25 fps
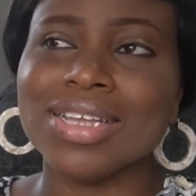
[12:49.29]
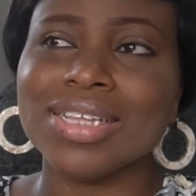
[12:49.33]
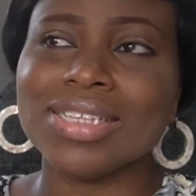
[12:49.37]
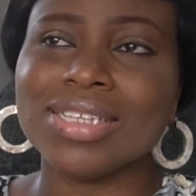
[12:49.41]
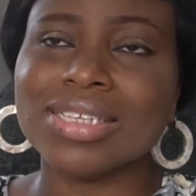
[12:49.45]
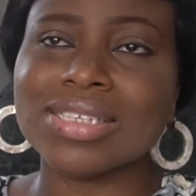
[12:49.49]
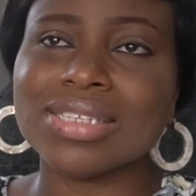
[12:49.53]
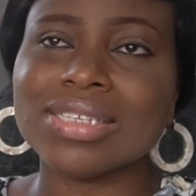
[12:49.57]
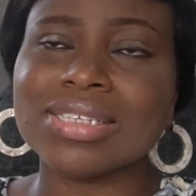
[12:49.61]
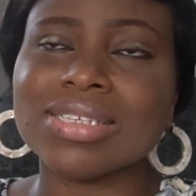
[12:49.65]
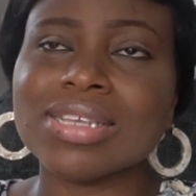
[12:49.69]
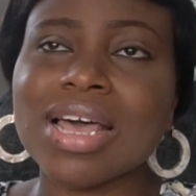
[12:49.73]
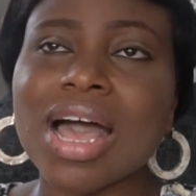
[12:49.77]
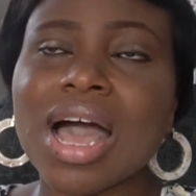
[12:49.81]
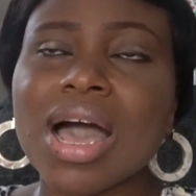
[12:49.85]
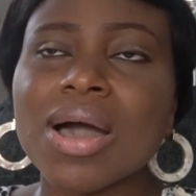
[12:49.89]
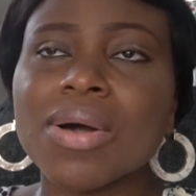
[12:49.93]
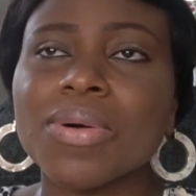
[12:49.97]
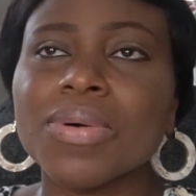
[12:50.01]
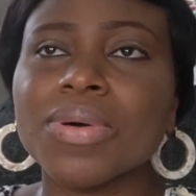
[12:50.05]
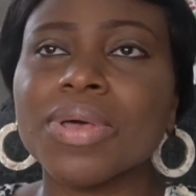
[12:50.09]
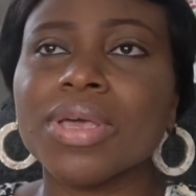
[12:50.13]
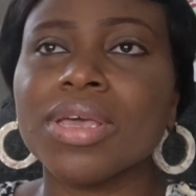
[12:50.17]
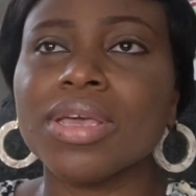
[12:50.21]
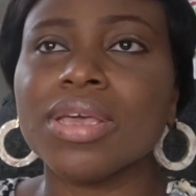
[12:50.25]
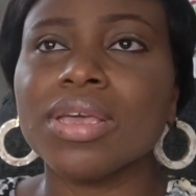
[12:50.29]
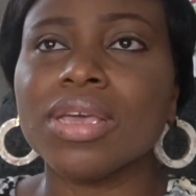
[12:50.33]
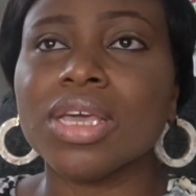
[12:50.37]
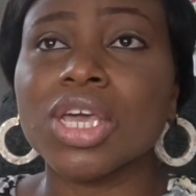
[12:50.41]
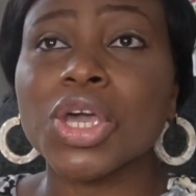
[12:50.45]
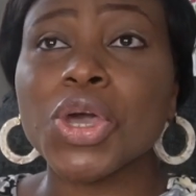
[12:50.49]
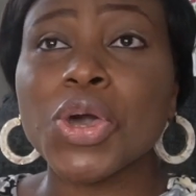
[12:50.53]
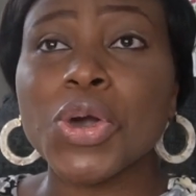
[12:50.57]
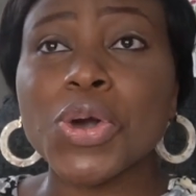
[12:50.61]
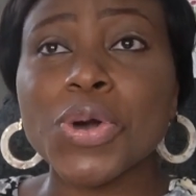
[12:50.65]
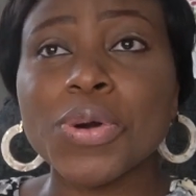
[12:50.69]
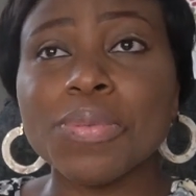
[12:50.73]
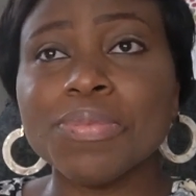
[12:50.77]
This is how he
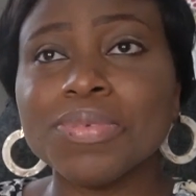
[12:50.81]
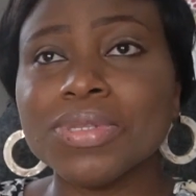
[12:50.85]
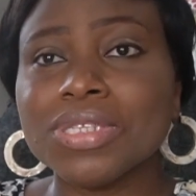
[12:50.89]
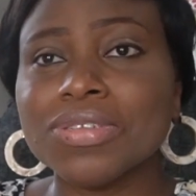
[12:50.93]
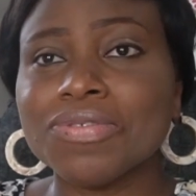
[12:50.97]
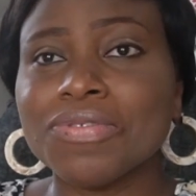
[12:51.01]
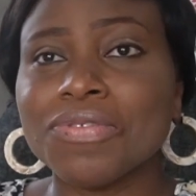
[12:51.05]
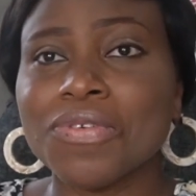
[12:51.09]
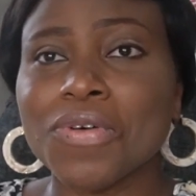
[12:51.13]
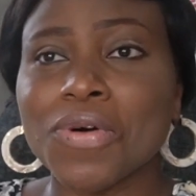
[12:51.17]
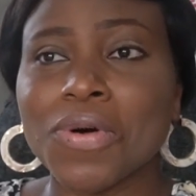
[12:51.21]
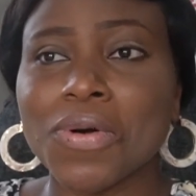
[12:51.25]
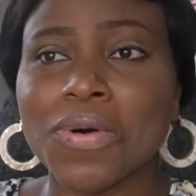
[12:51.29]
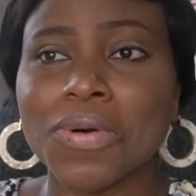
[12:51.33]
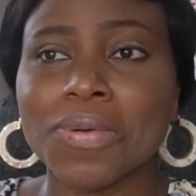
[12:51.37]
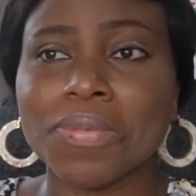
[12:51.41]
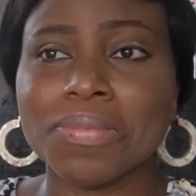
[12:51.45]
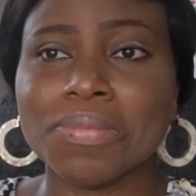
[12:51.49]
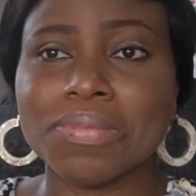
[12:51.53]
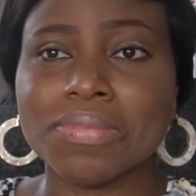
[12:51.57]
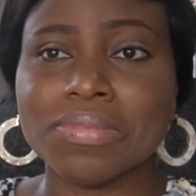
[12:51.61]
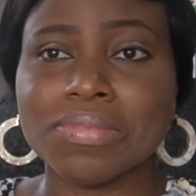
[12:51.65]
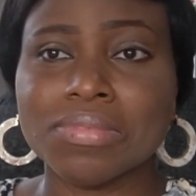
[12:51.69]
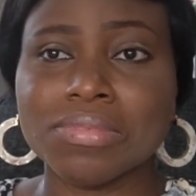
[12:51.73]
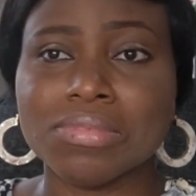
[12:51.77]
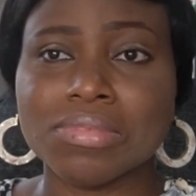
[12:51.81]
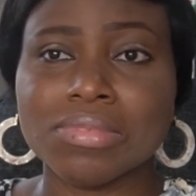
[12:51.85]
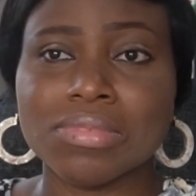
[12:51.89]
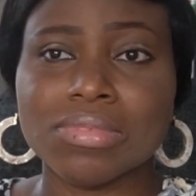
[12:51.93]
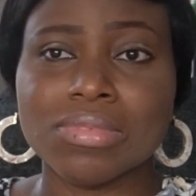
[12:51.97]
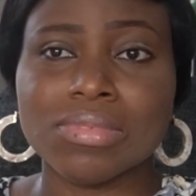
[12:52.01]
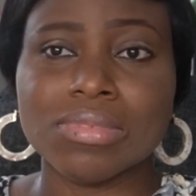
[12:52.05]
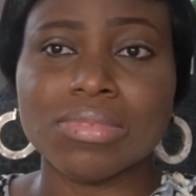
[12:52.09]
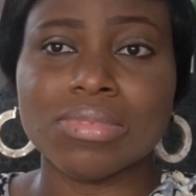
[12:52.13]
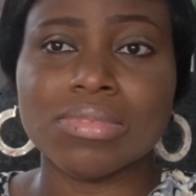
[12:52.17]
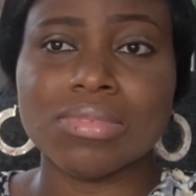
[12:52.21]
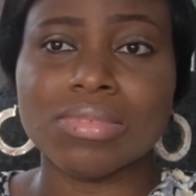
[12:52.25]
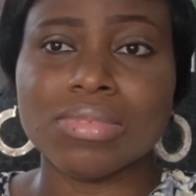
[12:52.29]
coped for
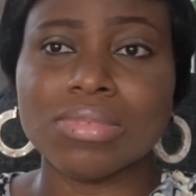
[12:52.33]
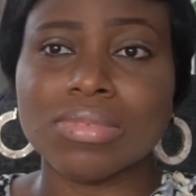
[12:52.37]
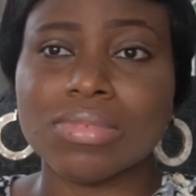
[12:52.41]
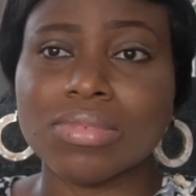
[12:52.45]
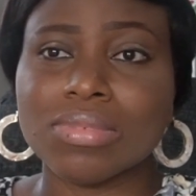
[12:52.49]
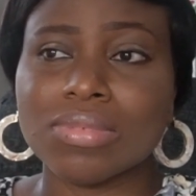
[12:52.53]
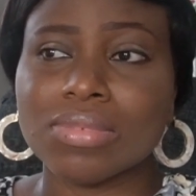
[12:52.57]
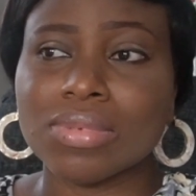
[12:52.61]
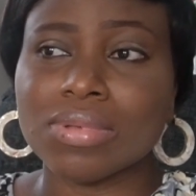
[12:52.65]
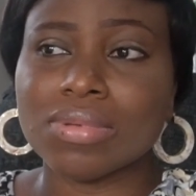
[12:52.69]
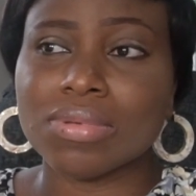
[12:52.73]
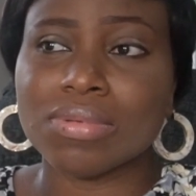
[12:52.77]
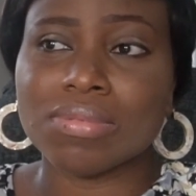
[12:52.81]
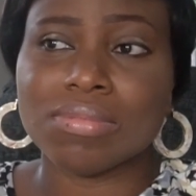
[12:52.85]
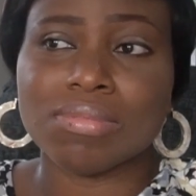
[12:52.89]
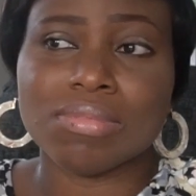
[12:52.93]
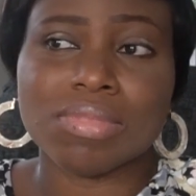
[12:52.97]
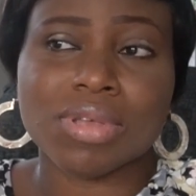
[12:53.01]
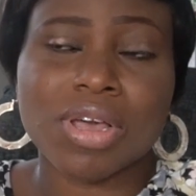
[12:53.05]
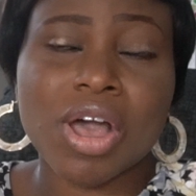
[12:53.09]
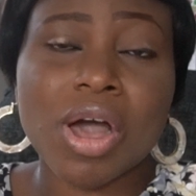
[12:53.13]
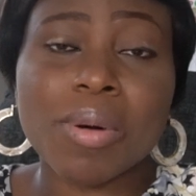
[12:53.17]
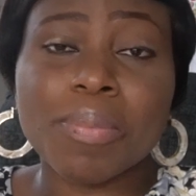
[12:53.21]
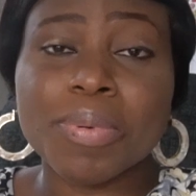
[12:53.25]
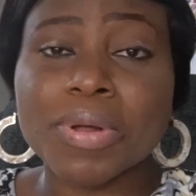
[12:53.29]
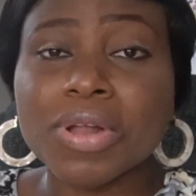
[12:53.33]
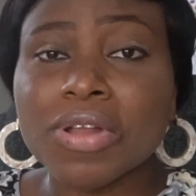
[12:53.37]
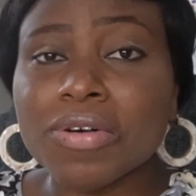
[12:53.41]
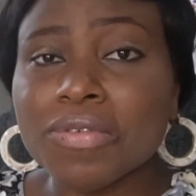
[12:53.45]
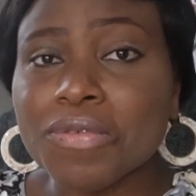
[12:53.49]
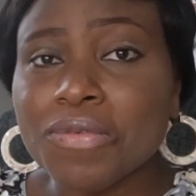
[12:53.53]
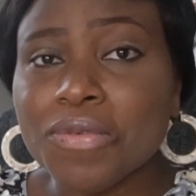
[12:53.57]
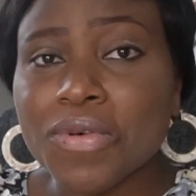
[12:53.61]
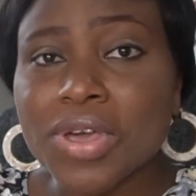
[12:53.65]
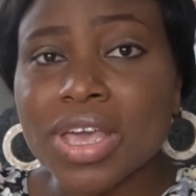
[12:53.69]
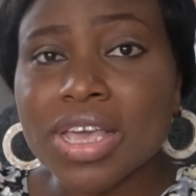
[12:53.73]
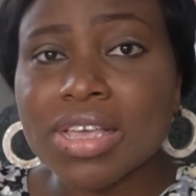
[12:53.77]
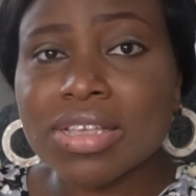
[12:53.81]
a couple
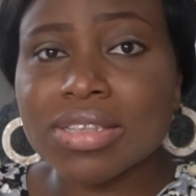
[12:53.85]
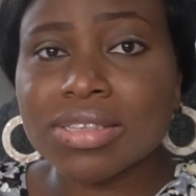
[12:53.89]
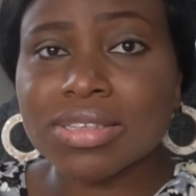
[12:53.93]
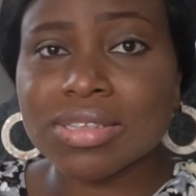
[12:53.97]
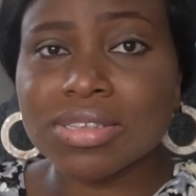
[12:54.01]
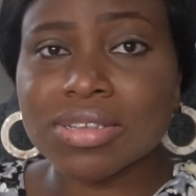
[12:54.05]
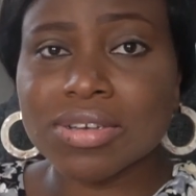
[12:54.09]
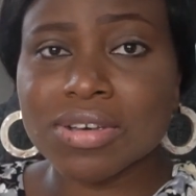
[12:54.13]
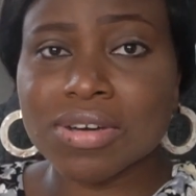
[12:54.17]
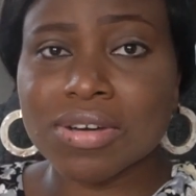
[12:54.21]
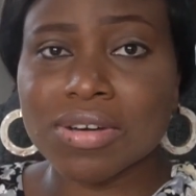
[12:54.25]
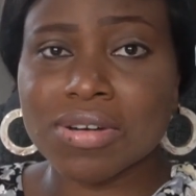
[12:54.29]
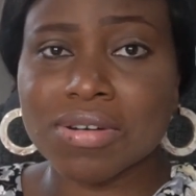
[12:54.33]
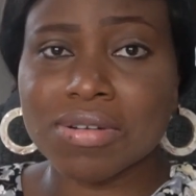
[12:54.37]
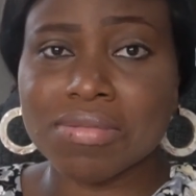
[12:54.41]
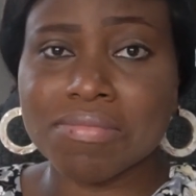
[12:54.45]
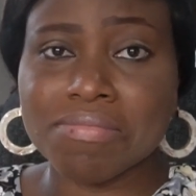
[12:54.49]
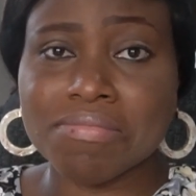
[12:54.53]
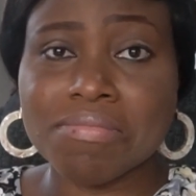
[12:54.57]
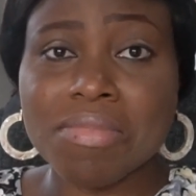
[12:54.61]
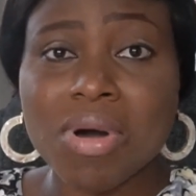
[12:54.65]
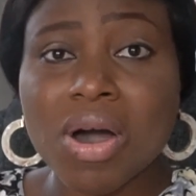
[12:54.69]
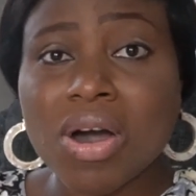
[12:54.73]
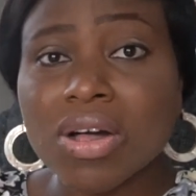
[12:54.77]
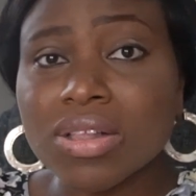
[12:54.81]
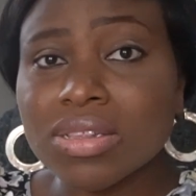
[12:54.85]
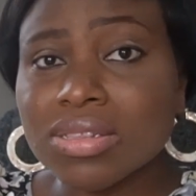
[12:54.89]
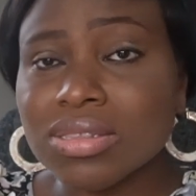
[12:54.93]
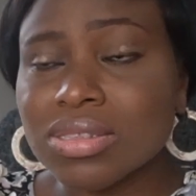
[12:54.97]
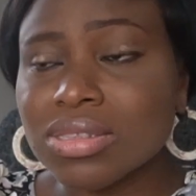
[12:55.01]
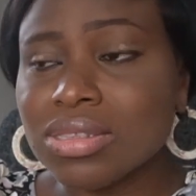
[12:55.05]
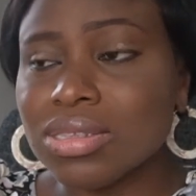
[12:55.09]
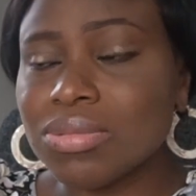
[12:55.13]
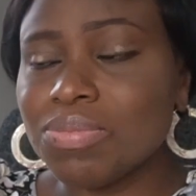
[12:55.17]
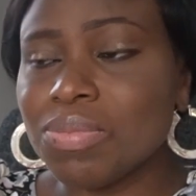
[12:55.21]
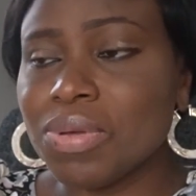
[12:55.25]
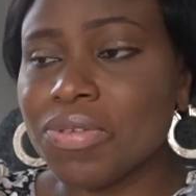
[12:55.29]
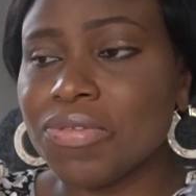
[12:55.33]
of weeks or
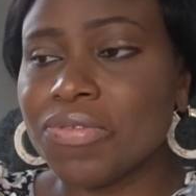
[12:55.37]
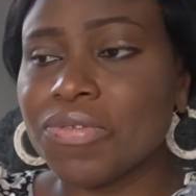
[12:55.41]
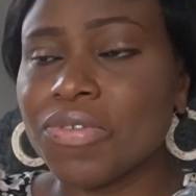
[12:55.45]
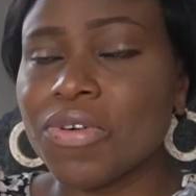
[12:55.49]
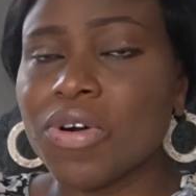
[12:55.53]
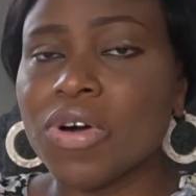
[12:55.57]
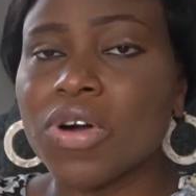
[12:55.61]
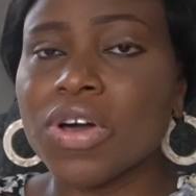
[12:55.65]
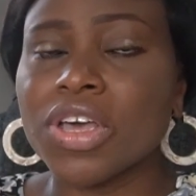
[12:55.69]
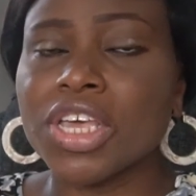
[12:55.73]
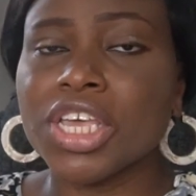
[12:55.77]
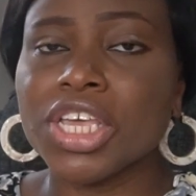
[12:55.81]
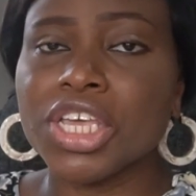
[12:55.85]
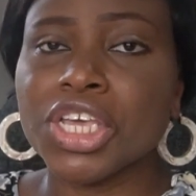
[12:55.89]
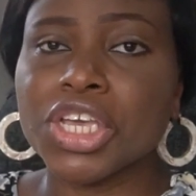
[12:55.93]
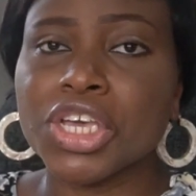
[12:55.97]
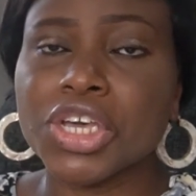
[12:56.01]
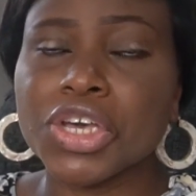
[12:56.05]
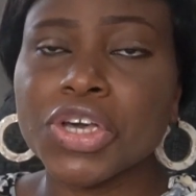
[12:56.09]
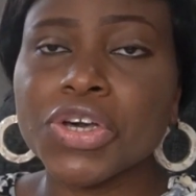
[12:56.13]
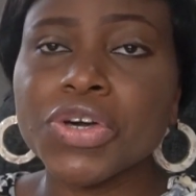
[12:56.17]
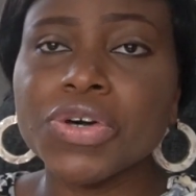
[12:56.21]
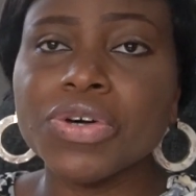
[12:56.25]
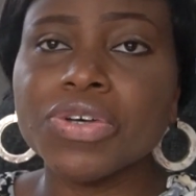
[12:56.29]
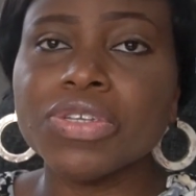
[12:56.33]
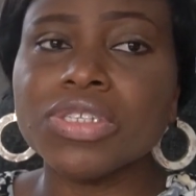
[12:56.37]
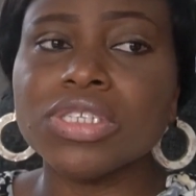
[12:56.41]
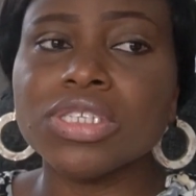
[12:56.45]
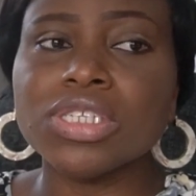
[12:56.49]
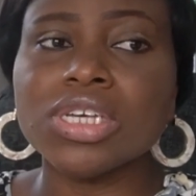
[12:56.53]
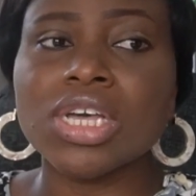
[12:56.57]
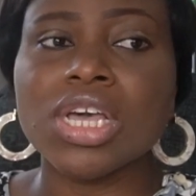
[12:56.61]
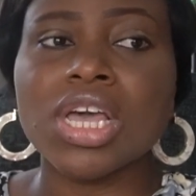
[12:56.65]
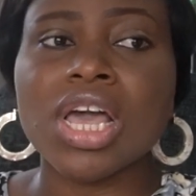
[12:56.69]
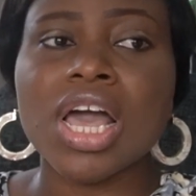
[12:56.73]
months before he could